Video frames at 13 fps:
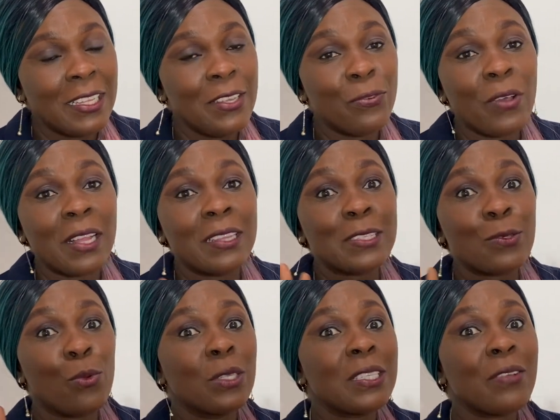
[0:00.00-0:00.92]
in fact,
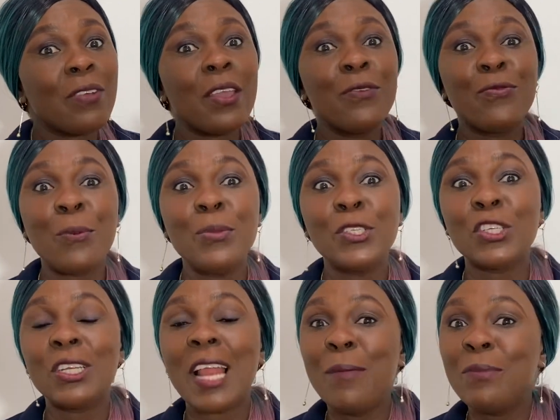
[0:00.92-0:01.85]
whatever
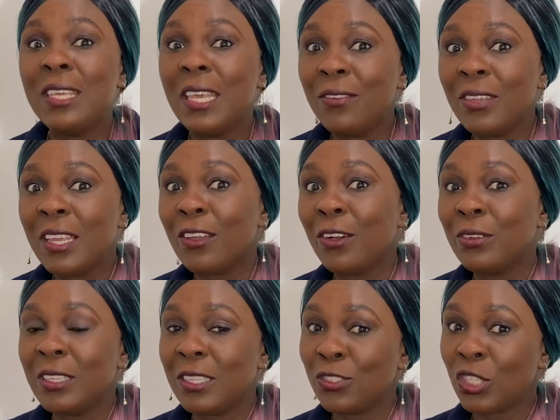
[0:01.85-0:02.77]
information I'm giving
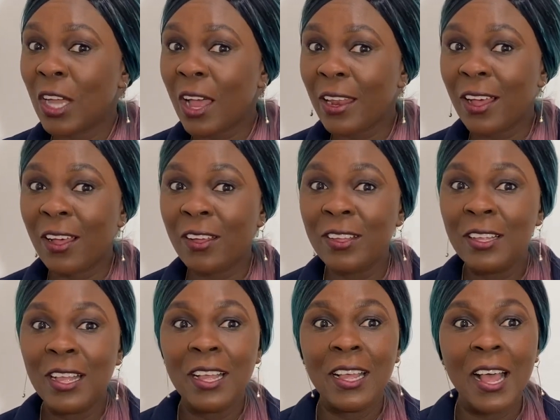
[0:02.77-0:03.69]
on this channel,
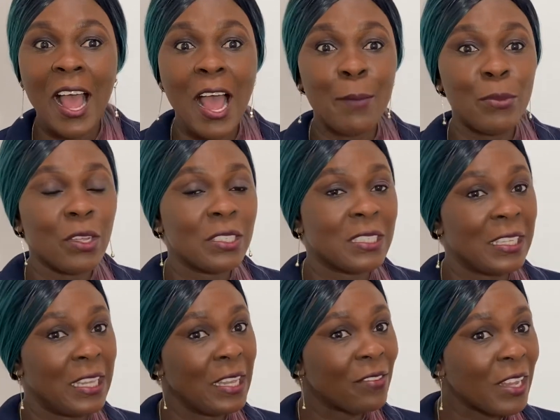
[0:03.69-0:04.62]
I'm
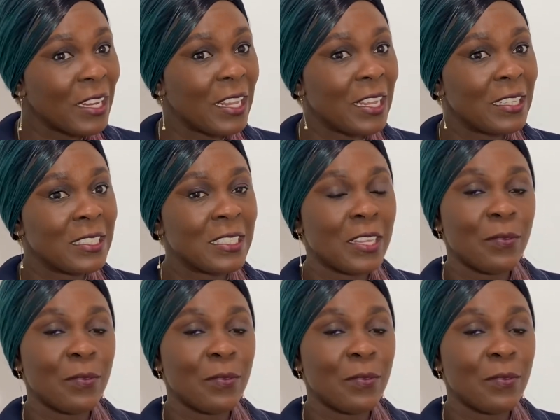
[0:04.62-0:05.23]
not giving it